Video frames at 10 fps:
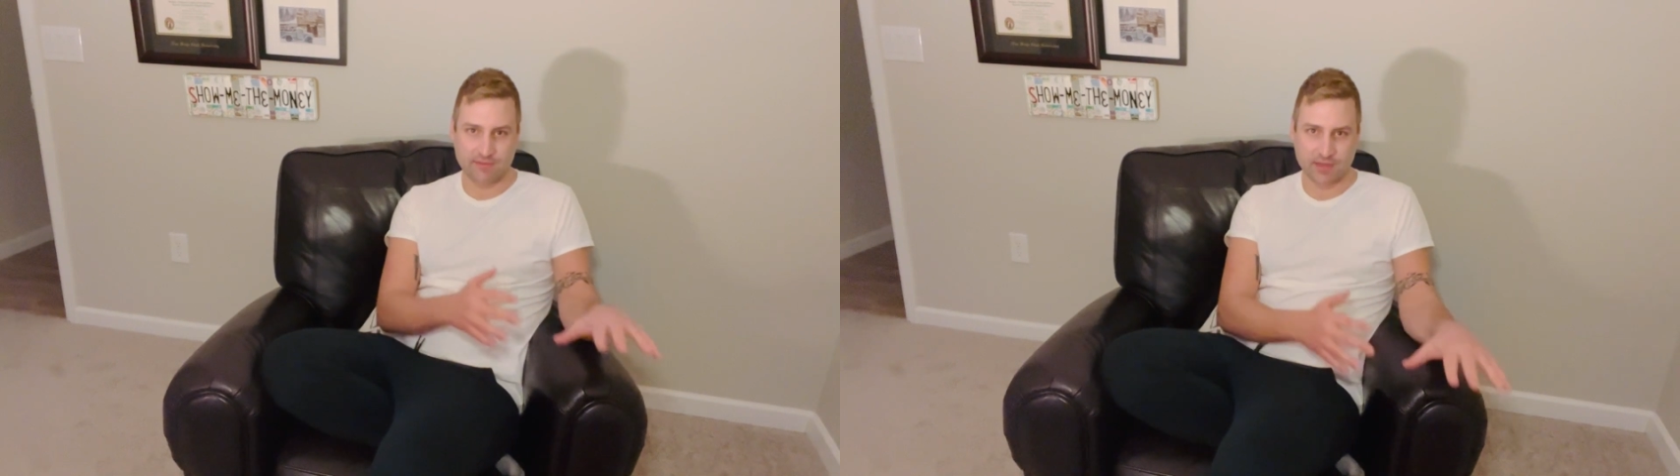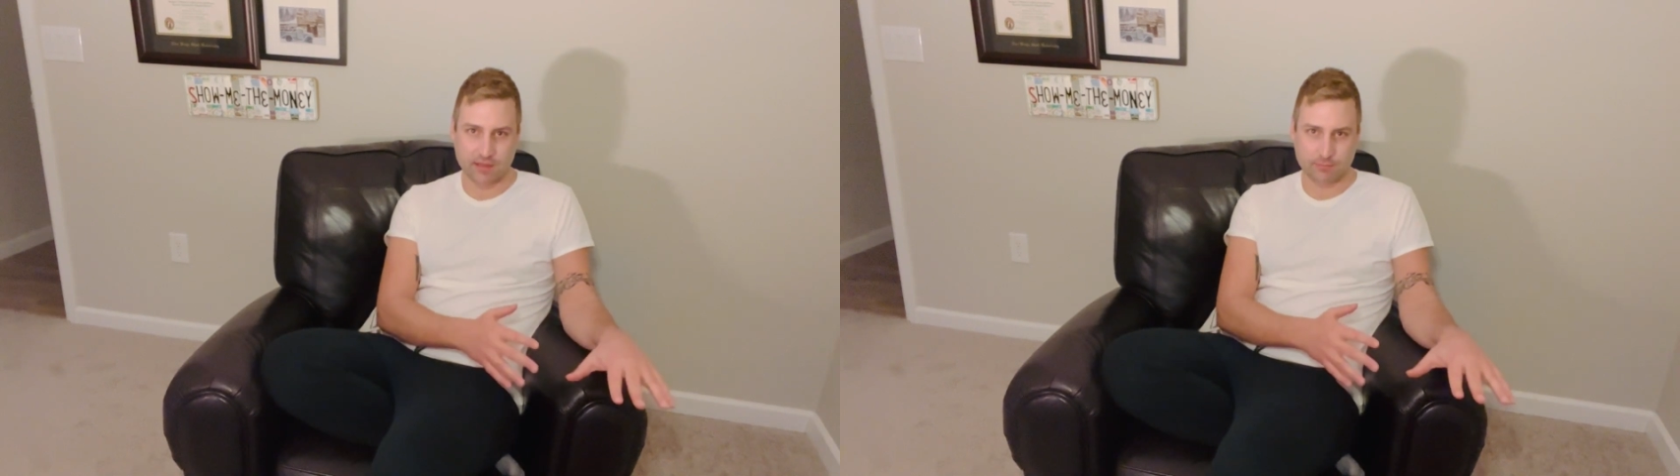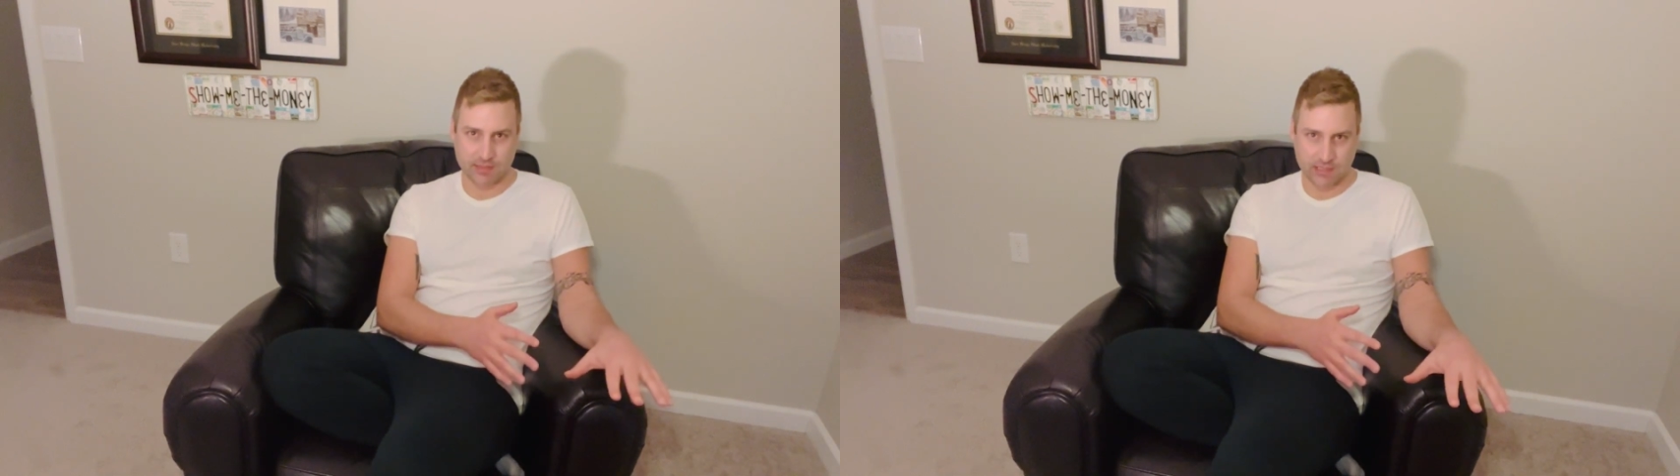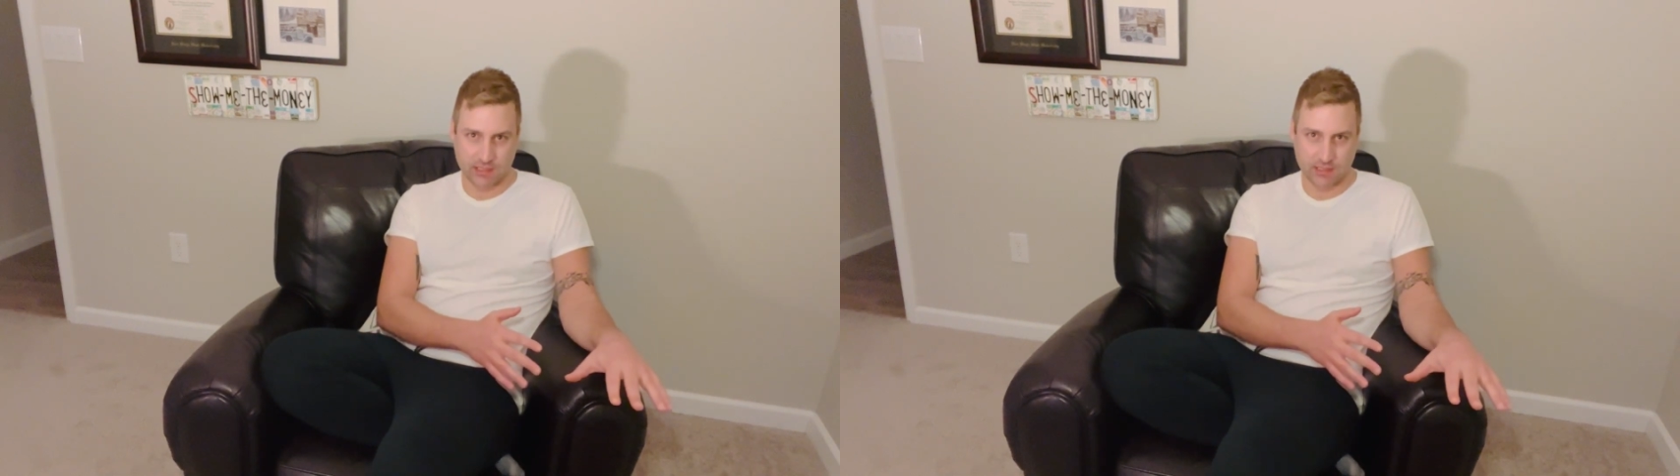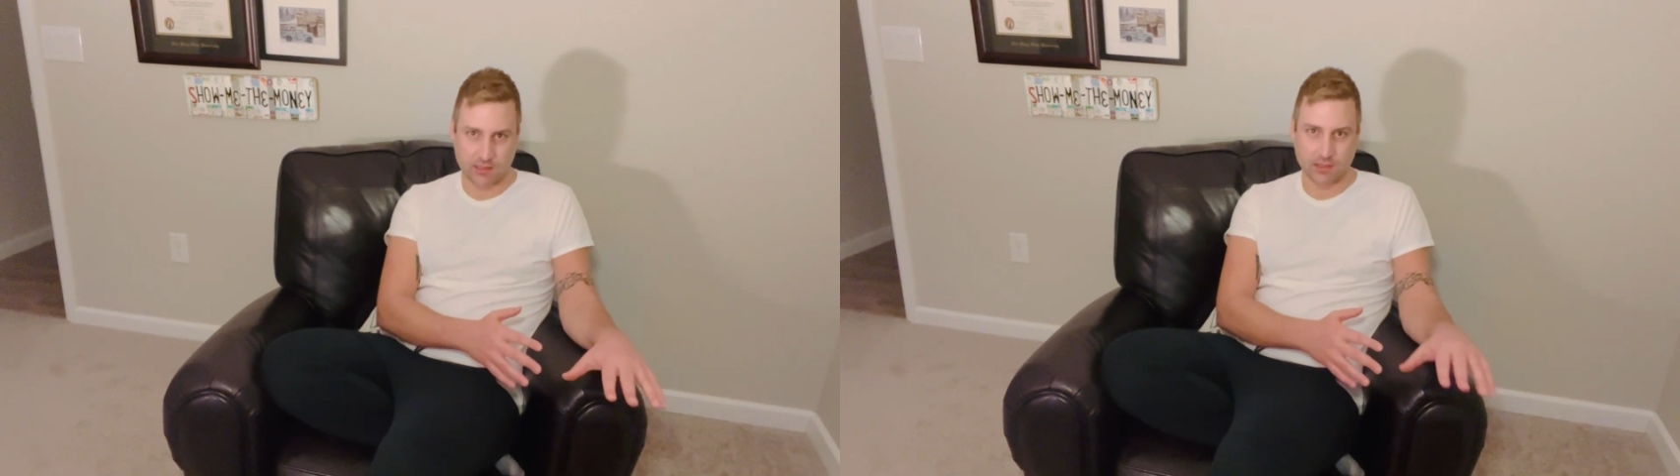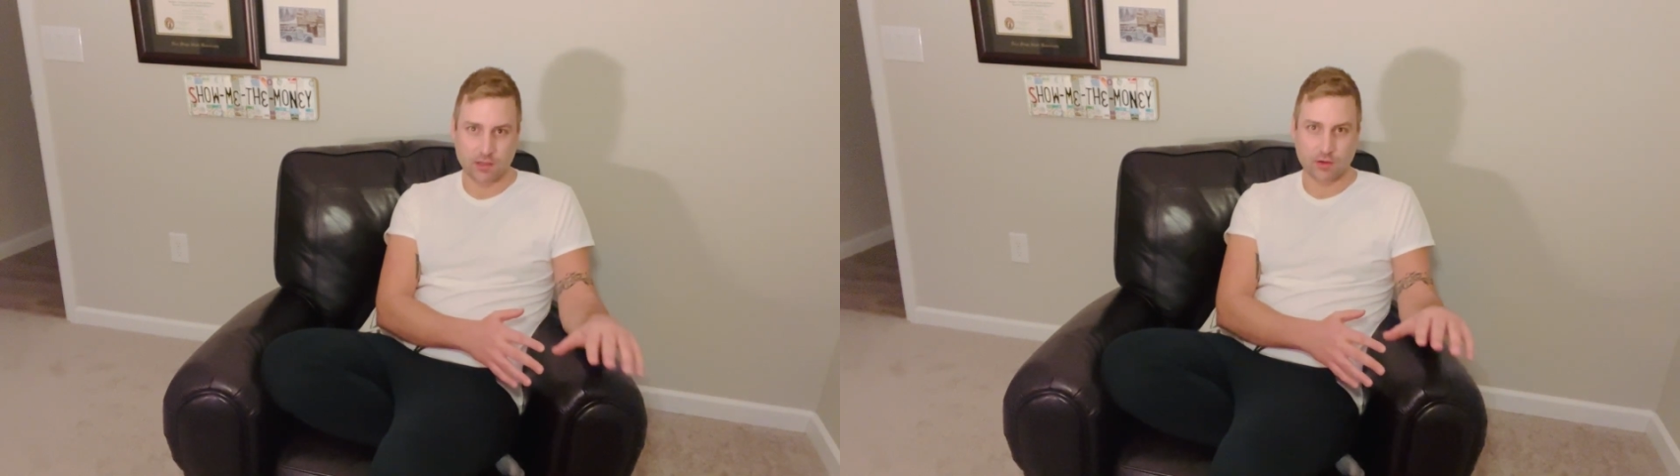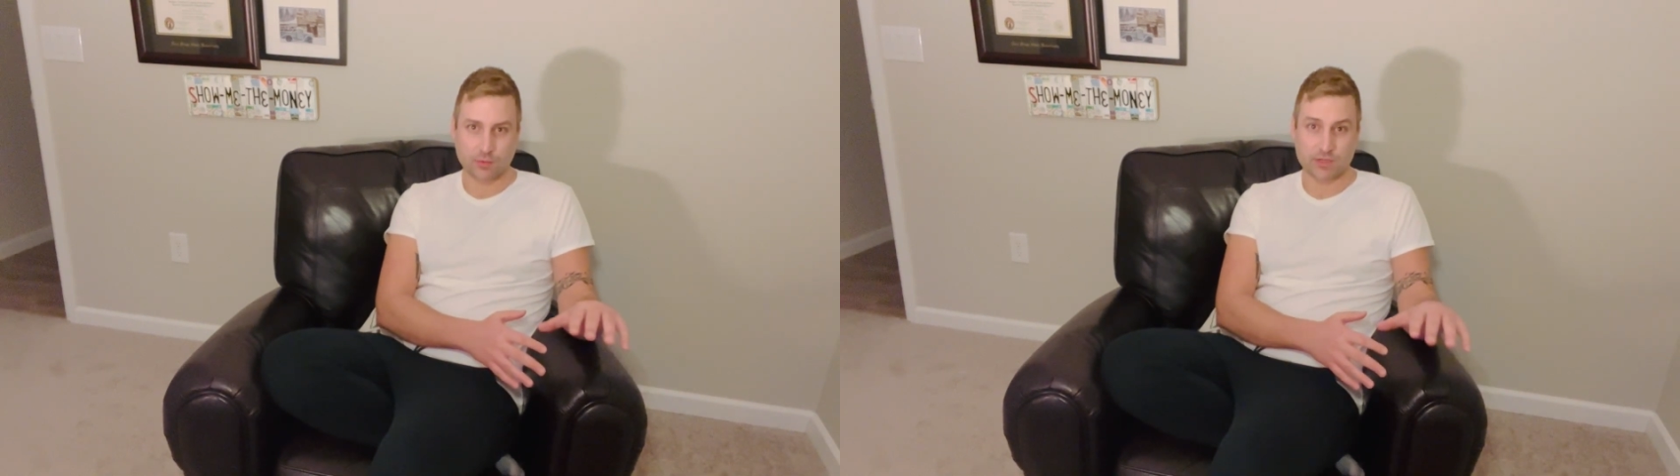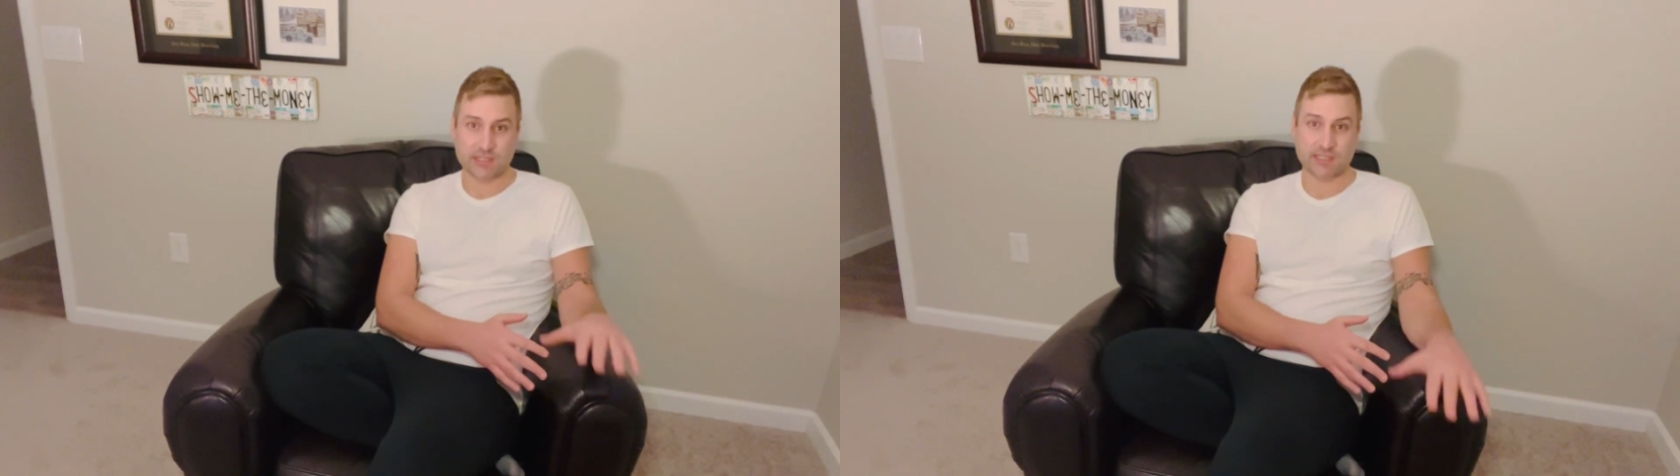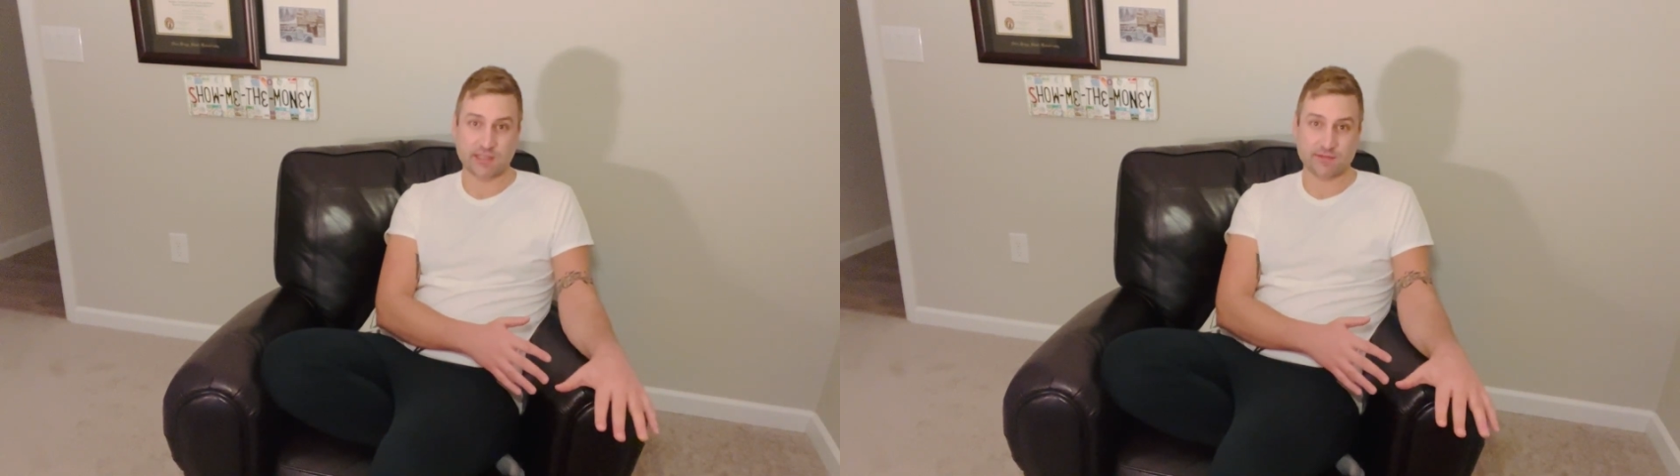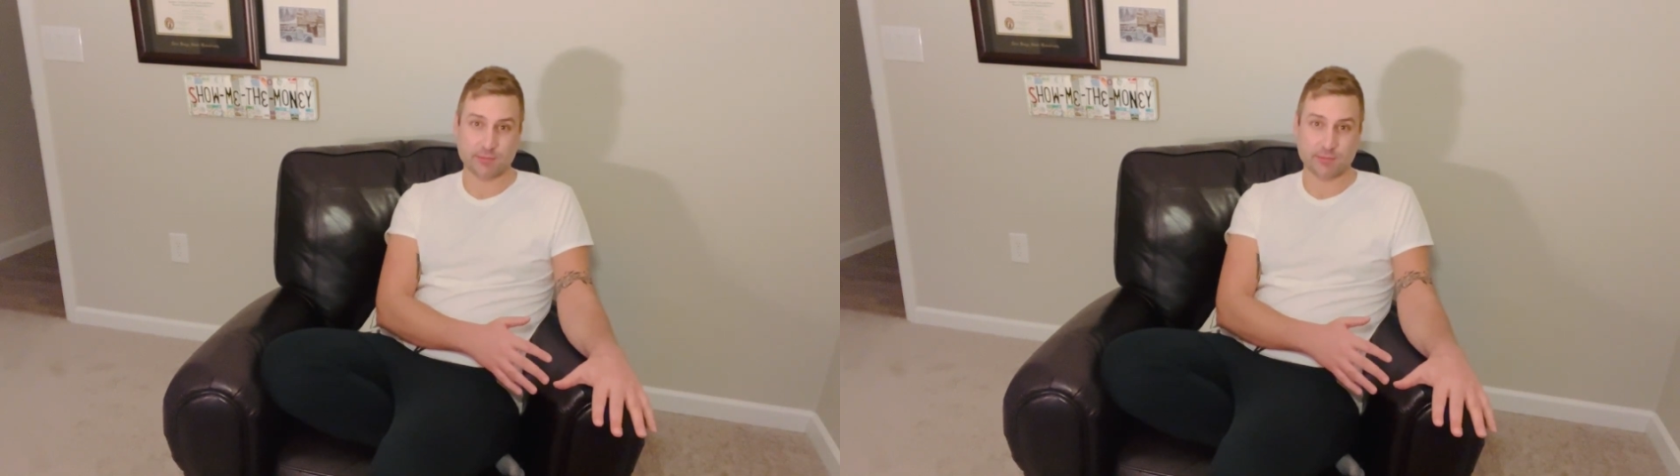it be received